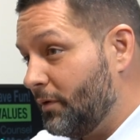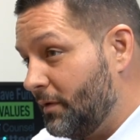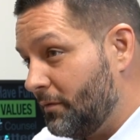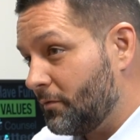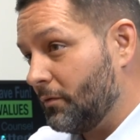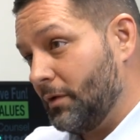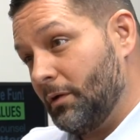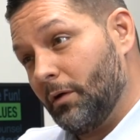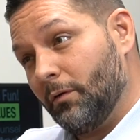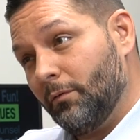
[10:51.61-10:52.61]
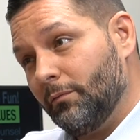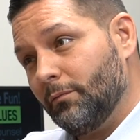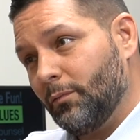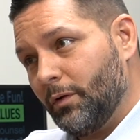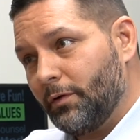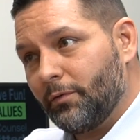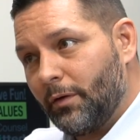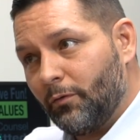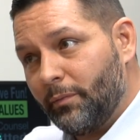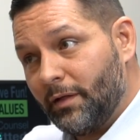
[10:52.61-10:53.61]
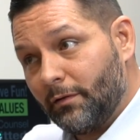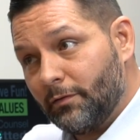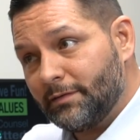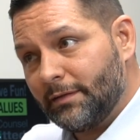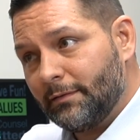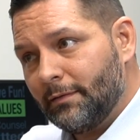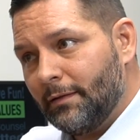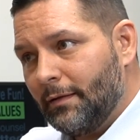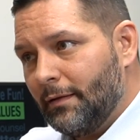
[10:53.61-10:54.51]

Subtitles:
potentially know what your rate will be at closing?